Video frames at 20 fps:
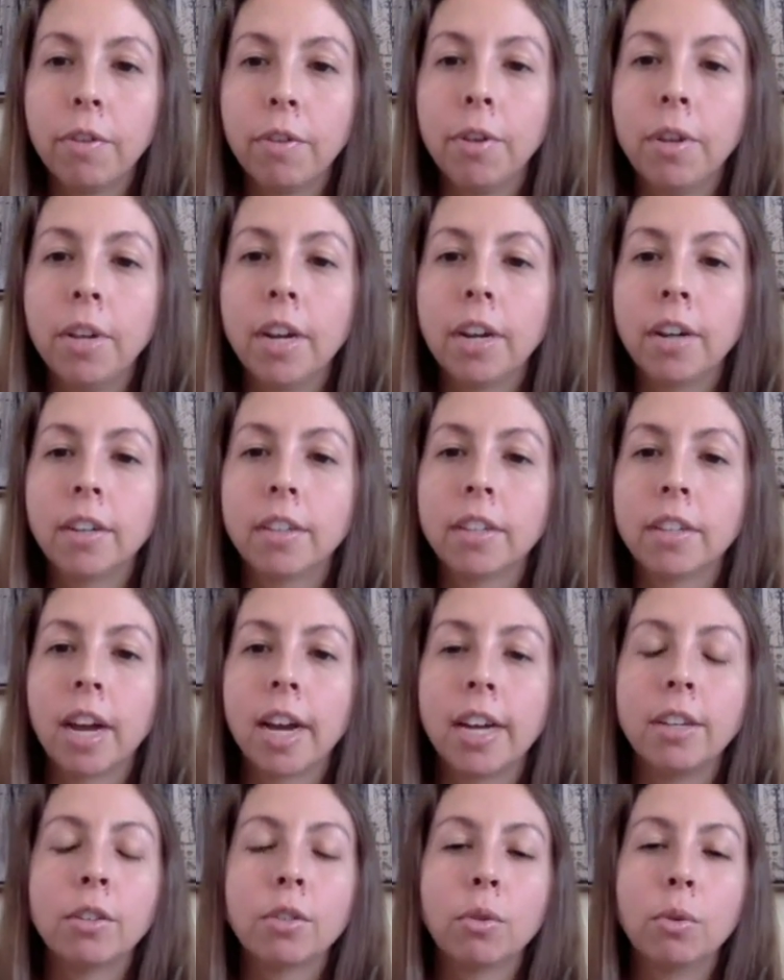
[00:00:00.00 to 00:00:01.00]
years in
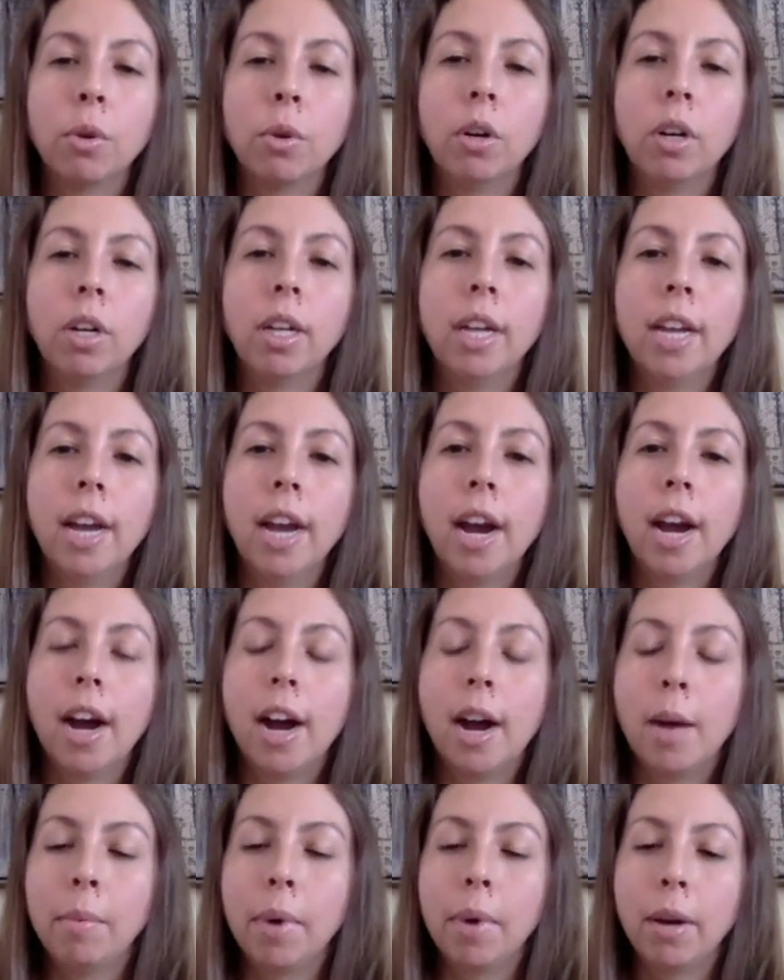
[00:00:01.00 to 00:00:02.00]
high school.
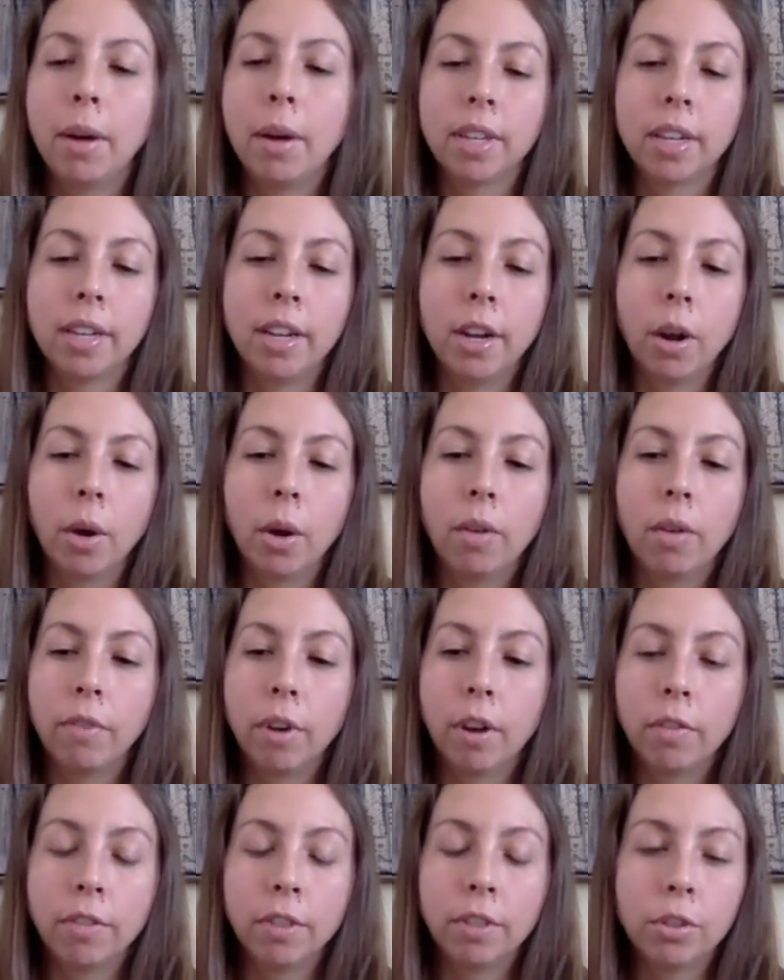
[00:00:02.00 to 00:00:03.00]
I was,
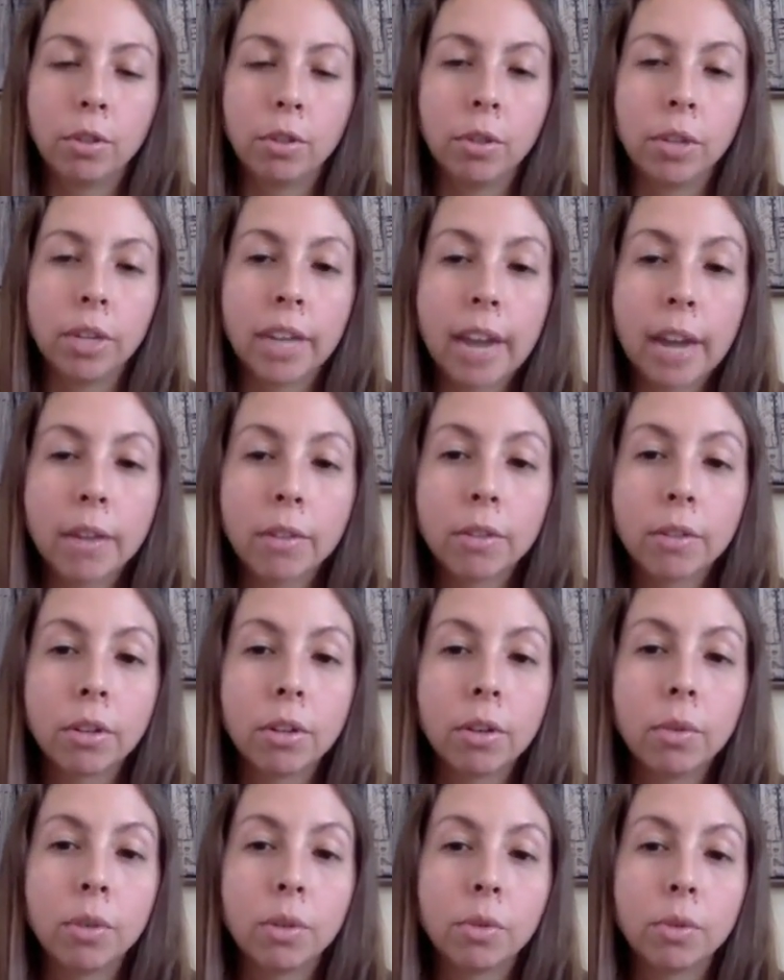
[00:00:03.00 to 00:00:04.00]
involved in student
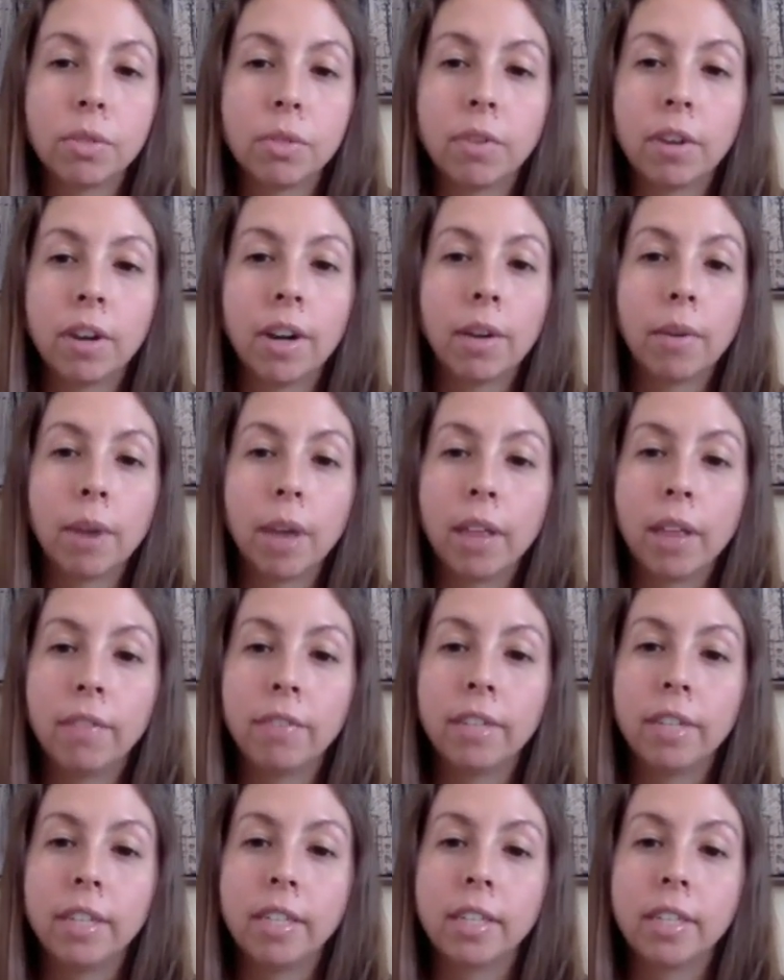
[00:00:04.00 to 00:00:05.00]
council, which was very
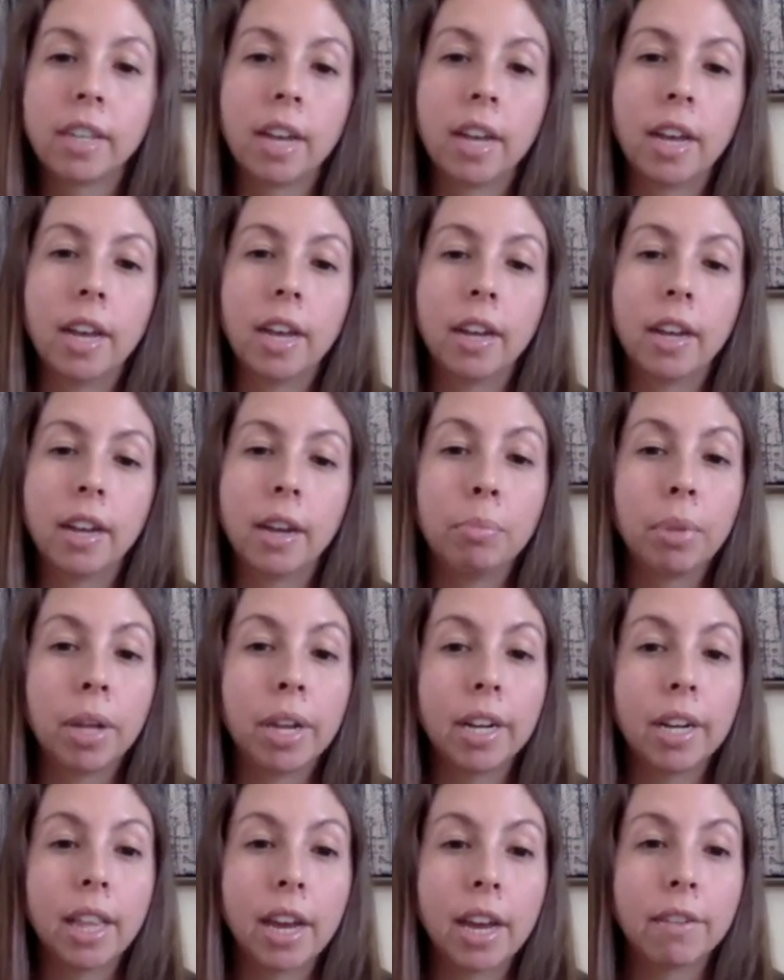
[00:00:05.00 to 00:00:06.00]
relevant, and I
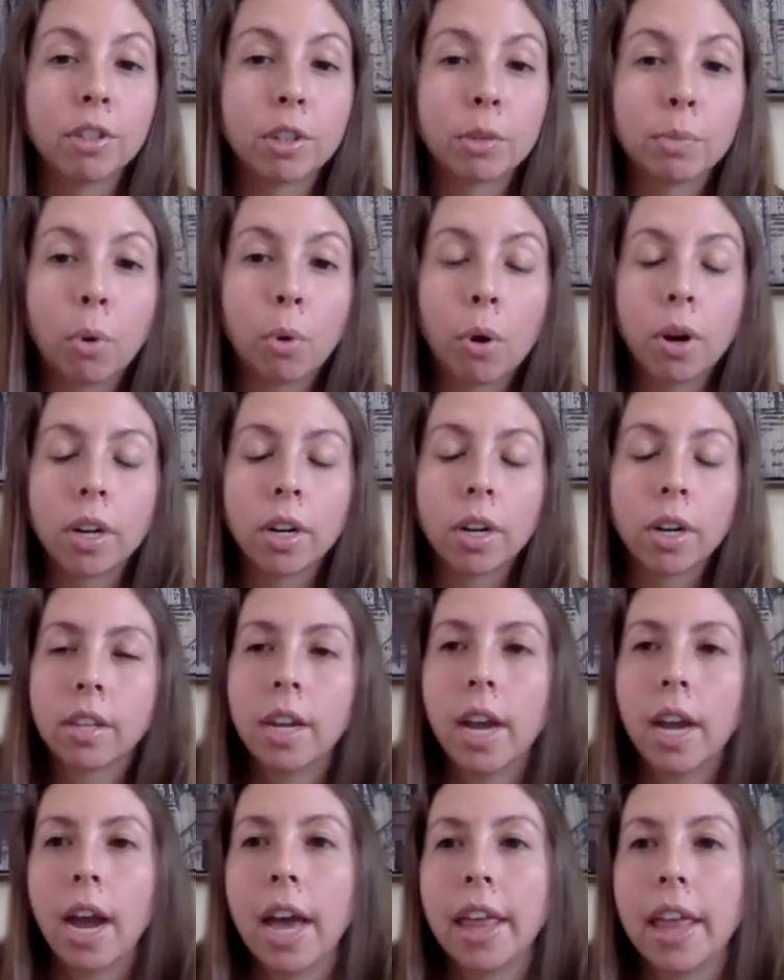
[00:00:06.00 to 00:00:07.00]
played a lot of
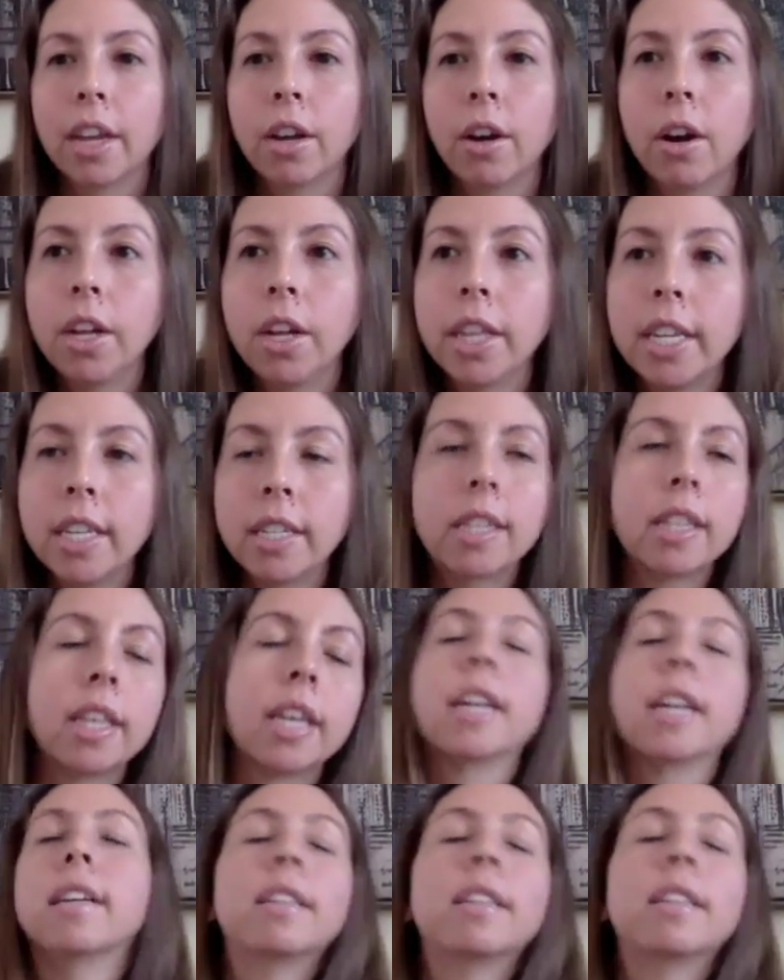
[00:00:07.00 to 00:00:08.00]
sports. I think all these
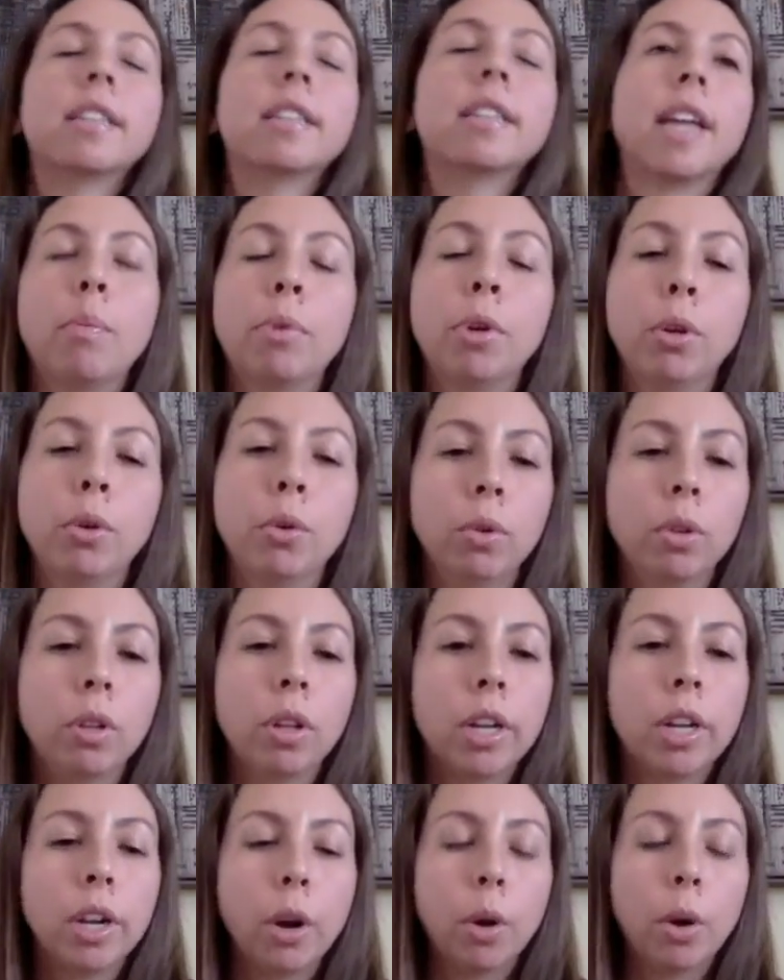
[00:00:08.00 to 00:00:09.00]
things that help you,
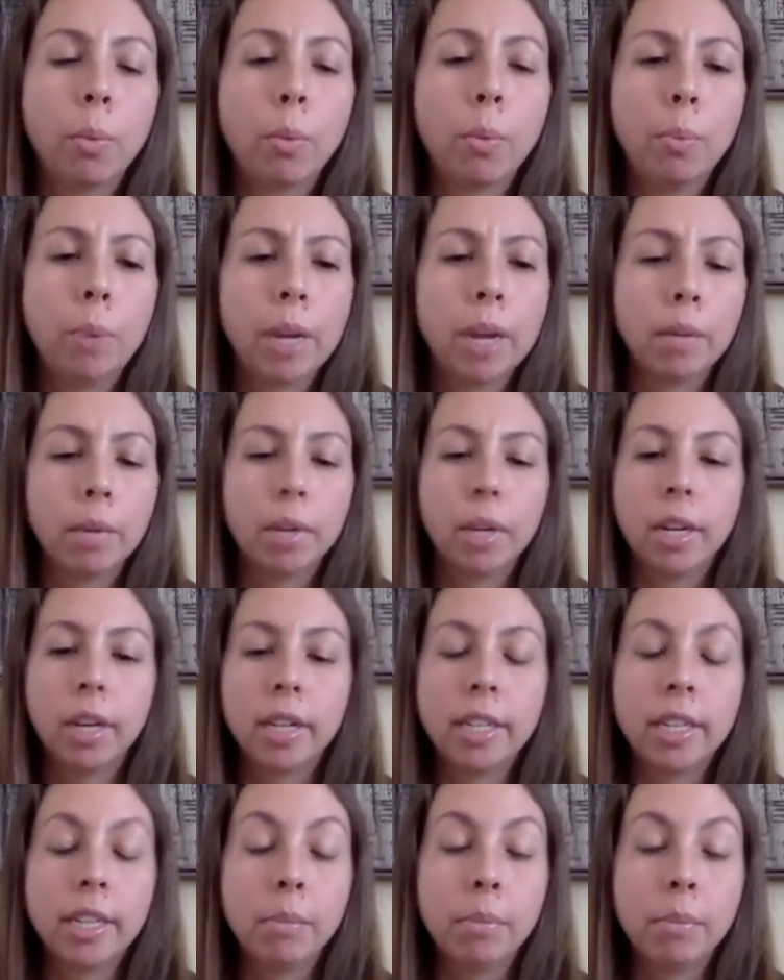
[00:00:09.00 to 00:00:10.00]
become a
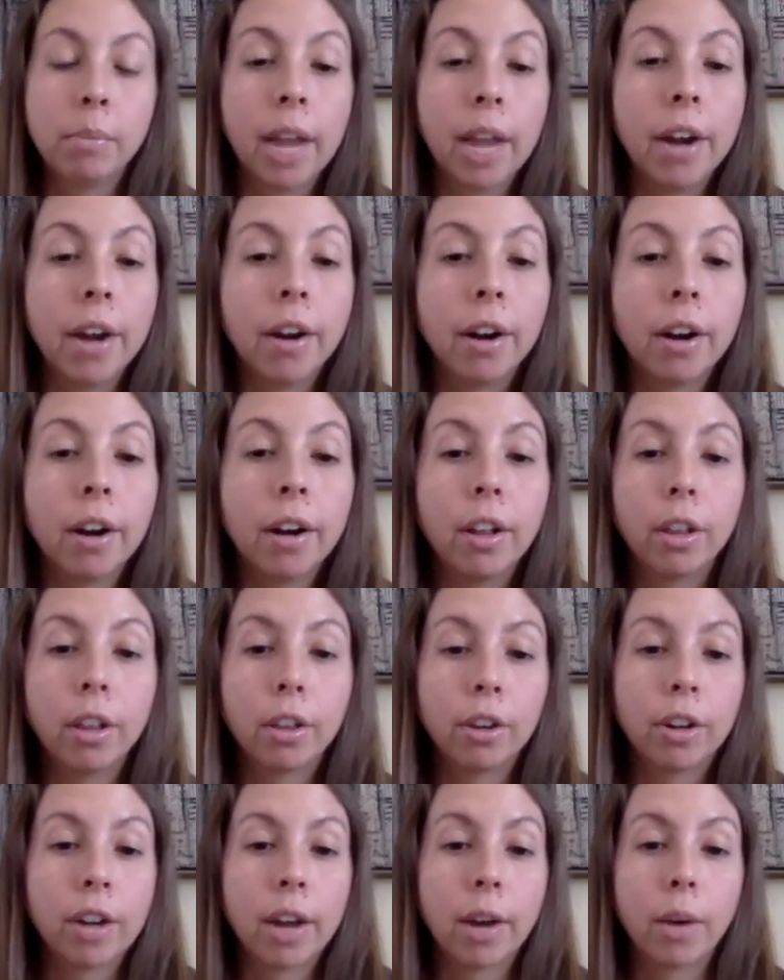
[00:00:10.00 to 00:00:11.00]
team player,
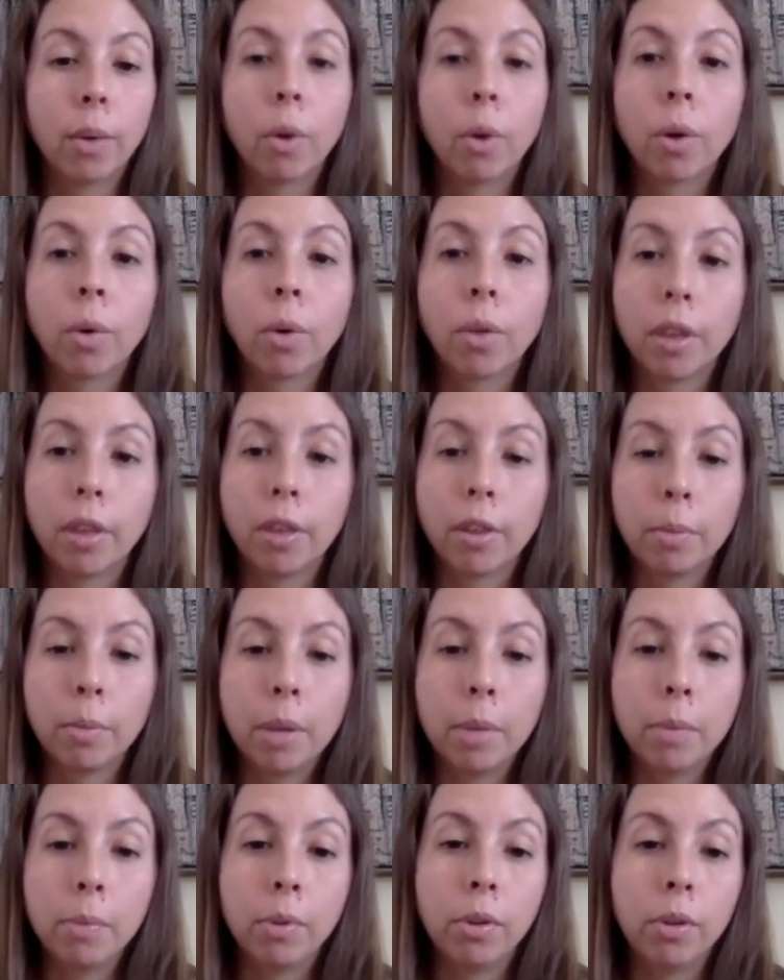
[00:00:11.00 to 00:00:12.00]
learn how to work with other
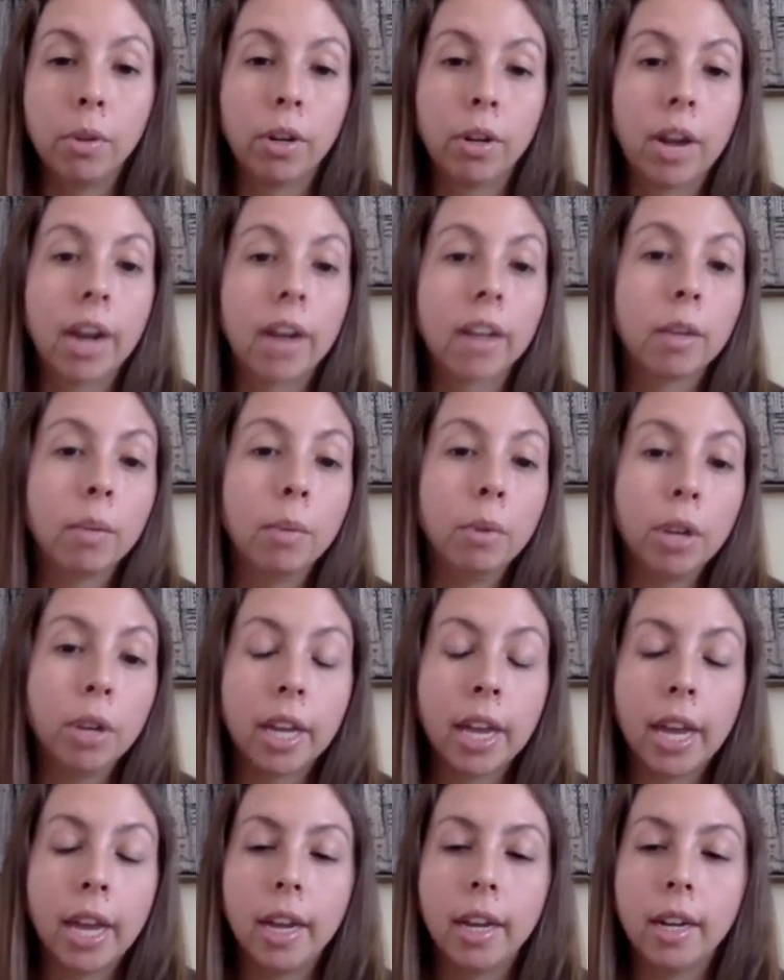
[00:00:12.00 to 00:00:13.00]
people, learn how to
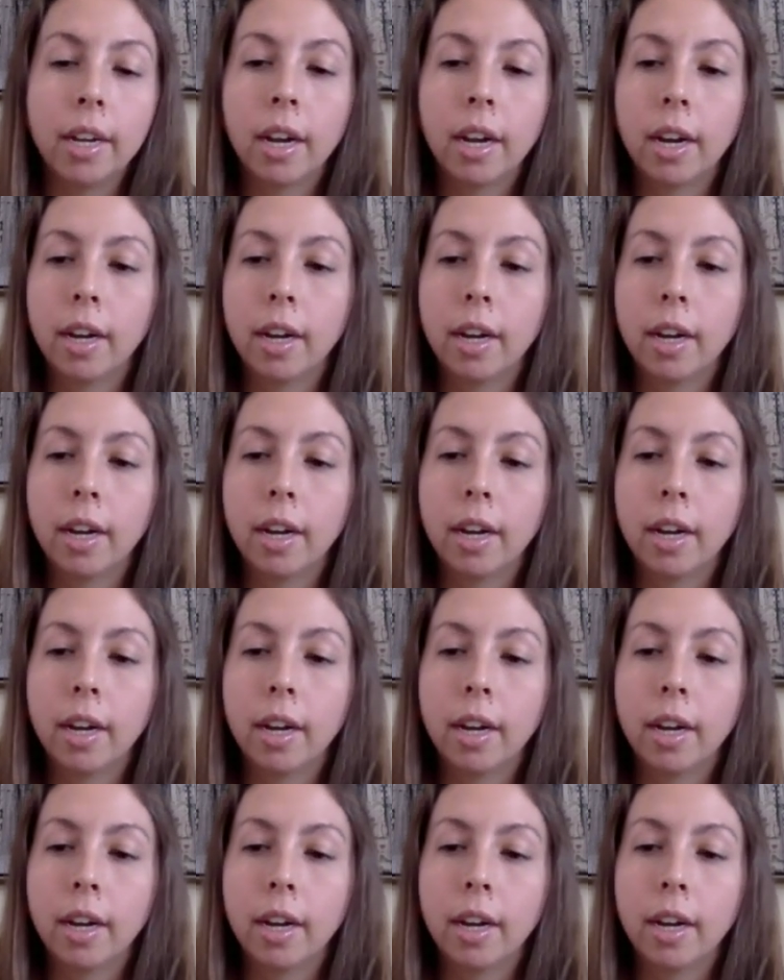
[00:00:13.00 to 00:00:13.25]
communicate,